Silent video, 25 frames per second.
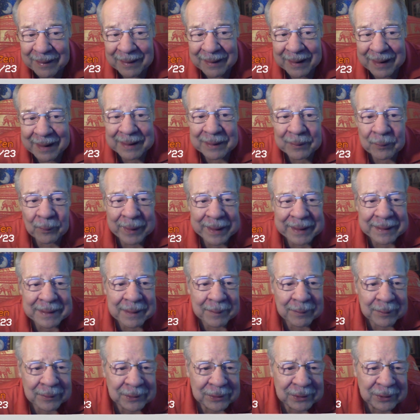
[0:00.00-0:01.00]
And in week
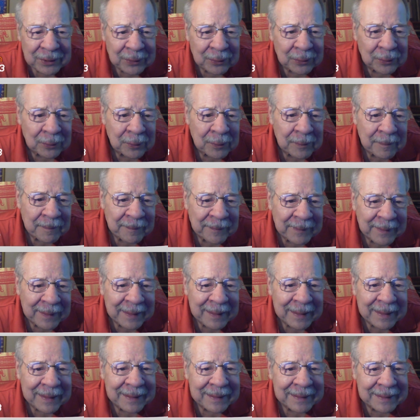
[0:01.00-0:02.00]
number two,
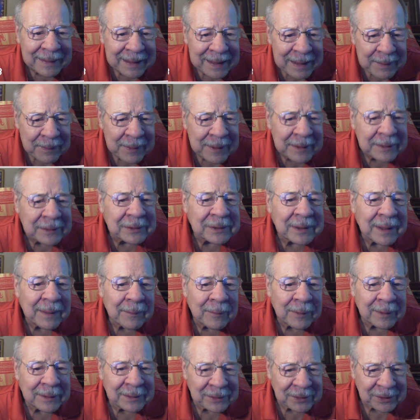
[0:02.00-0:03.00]
keeping
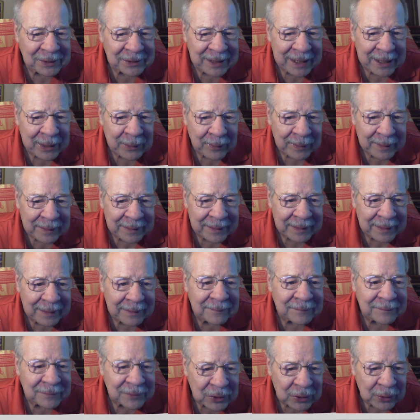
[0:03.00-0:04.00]
someone's secret
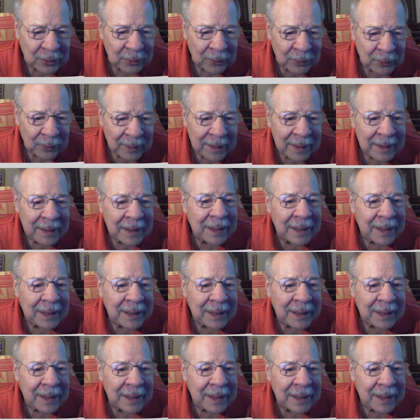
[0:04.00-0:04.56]
gives you